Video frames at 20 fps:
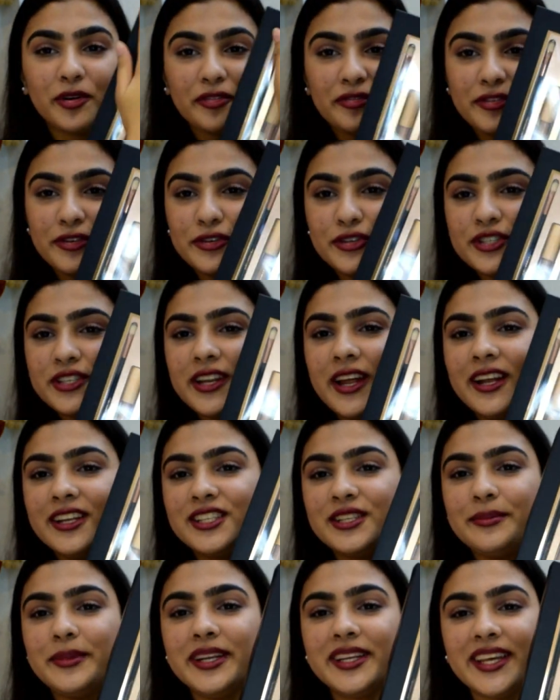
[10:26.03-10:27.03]
Revolution
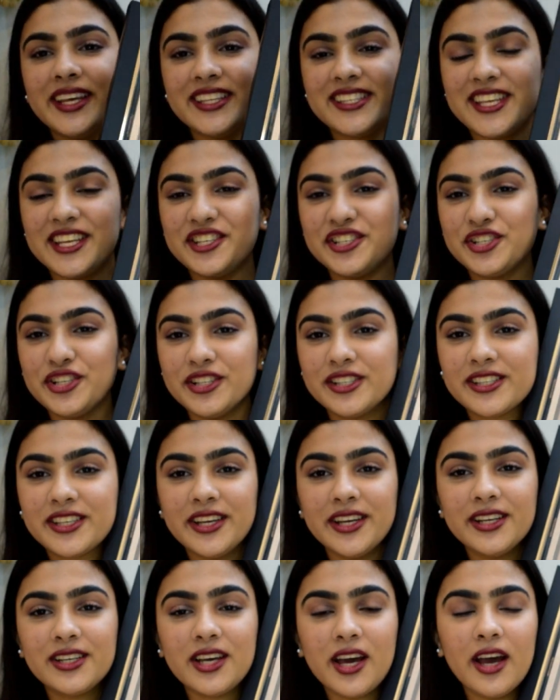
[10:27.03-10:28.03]
Ultimate Essentials
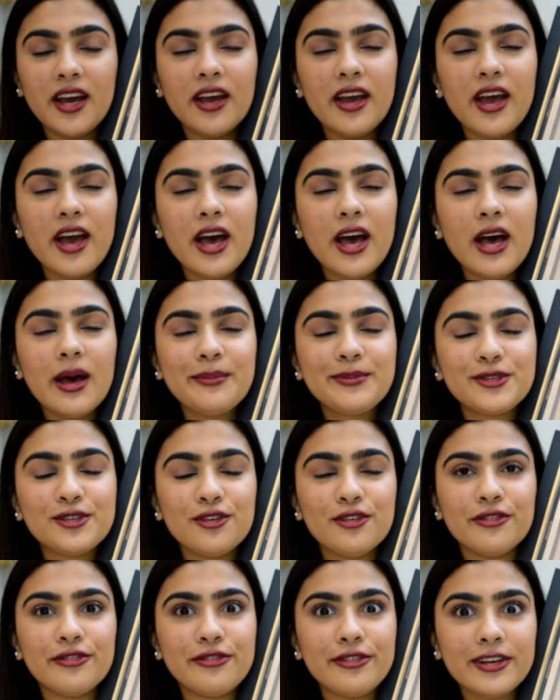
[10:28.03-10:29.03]
Kit. I
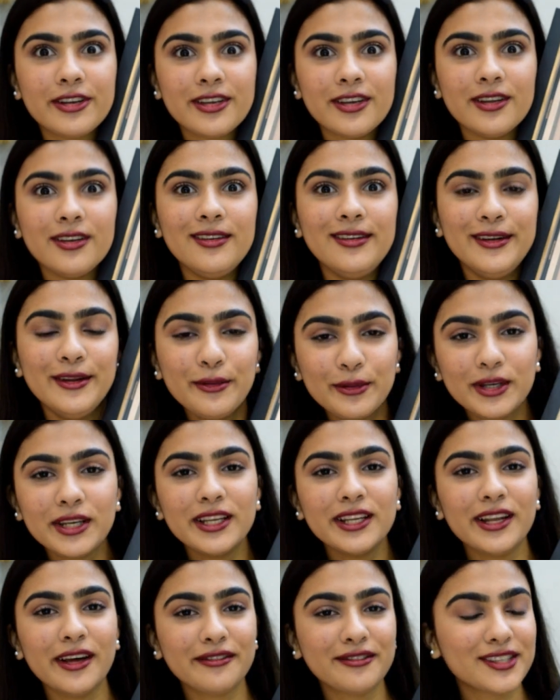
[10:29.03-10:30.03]

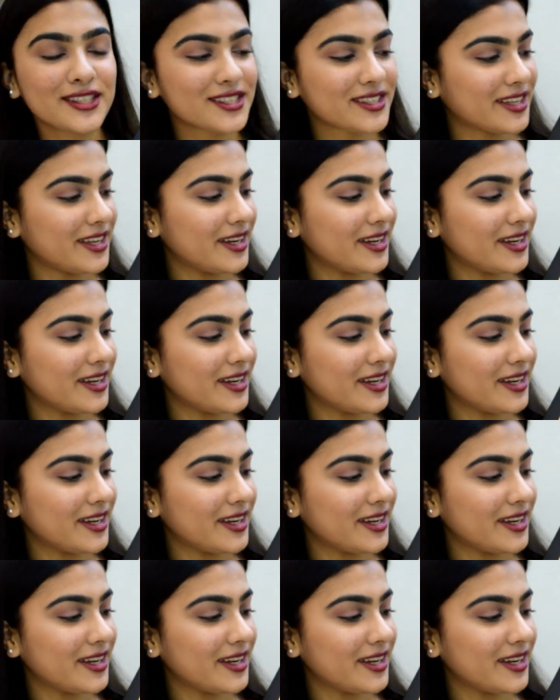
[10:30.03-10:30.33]
absolutely love this